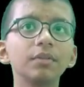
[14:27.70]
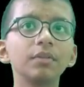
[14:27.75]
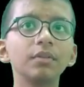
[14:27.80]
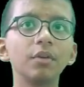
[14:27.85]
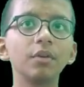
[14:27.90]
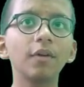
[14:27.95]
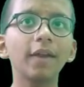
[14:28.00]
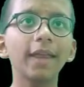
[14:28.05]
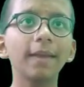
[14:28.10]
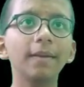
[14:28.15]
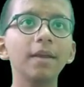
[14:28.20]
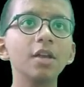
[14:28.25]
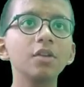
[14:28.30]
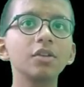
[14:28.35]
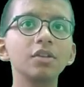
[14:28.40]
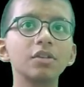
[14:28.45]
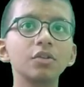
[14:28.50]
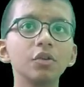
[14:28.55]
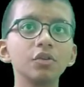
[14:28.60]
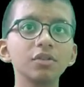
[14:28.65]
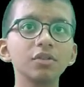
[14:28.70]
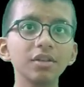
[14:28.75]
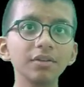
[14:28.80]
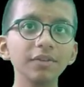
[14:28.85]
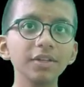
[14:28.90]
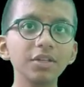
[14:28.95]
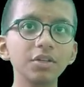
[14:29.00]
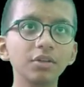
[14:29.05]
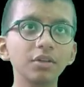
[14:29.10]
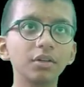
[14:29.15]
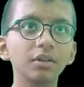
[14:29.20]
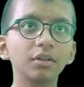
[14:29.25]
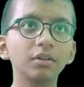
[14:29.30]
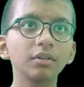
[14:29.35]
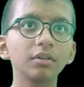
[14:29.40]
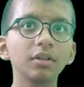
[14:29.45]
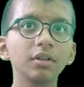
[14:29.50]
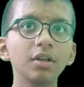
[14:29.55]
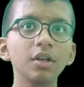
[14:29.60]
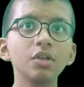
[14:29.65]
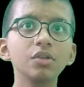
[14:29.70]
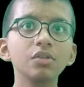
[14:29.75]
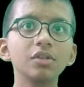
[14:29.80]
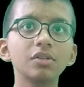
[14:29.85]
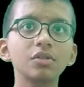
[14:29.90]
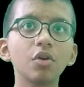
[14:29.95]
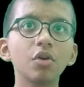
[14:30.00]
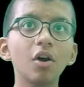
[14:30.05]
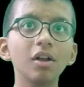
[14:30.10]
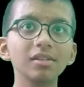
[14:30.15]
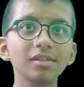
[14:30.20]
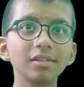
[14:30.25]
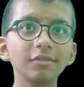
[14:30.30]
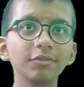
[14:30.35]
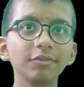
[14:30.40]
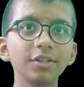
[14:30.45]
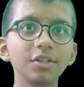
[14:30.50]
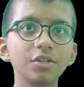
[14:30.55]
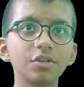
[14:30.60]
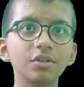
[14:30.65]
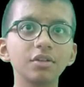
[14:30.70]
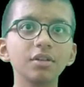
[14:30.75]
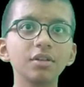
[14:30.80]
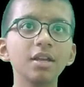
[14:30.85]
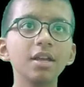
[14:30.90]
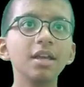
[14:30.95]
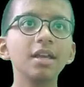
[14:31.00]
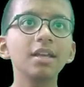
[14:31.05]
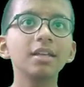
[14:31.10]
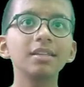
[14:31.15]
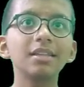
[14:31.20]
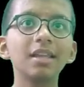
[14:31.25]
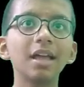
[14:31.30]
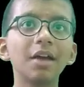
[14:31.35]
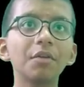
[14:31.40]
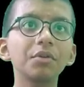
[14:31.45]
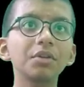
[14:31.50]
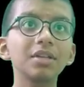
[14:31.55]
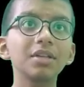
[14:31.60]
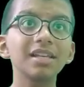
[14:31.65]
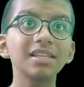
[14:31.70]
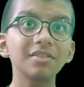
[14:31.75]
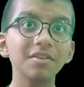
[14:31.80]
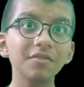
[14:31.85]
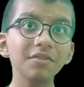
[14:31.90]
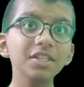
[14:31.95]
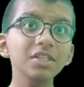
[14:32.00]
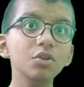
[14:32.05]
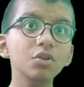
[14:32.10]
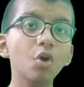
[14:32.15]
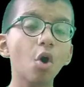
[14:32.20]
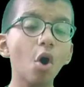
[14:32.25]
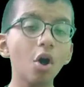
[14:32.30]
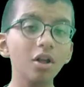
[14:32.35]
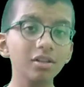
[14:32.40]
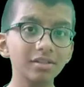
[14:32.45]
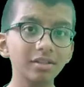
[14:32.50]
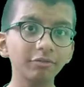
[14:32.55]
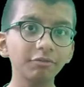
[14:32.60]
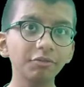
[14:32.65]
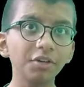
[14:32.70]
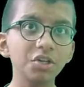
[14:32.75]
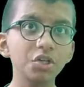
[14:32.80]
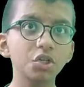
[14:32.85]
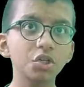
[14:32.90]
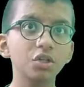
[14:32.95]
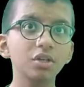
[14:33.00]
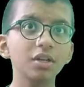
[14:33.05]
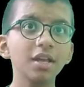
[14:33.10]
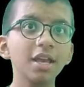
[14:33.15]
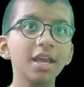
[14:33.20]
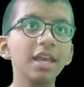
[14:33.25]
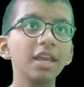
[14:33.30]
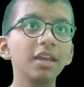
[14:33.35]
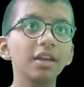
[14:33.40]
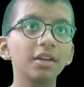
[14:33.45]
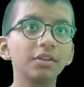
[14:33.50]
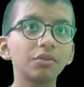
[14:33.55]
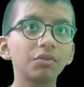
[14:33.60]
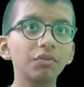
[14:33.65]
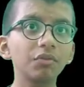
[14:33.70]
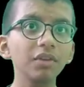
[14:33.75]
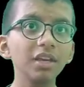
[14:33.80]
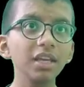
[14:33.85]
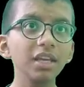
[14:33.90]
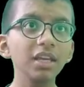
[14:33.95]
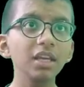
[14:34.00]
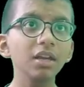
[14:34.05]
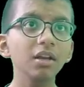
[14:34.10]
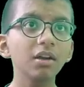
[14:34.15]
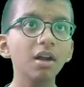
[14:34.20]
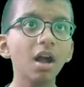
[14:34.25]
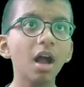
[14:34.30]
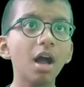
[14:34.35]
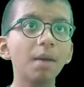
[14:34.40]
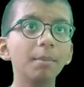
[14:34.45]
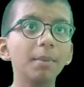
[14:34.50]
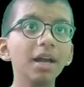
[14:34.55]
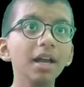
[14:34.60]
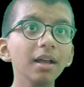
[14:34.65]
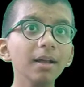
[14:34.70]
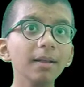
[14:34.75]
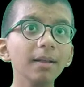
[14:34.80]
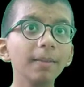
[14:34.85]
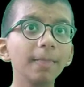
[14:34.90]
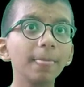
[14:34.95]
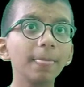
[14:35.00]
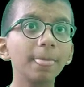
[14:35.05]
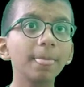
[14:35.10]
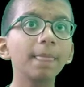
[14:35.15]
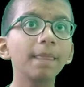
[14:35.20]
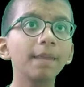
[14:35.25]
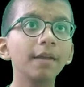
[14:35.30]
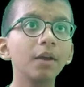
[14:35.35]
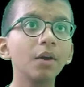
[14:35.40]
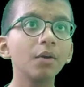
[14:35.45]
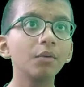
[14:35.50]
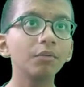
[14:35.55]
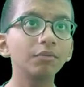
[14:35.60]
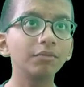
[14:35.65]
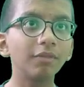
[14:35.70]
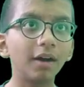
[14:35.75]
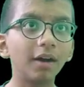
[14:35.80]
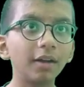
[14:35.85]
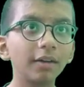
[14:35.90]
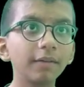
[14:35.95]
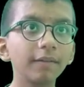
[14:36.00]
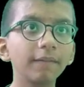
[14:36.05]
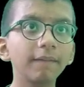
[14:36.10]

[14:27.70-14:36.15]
Okay, so it goes on return, so it's calls the function. Now if it's calls the function here, 3 comma 1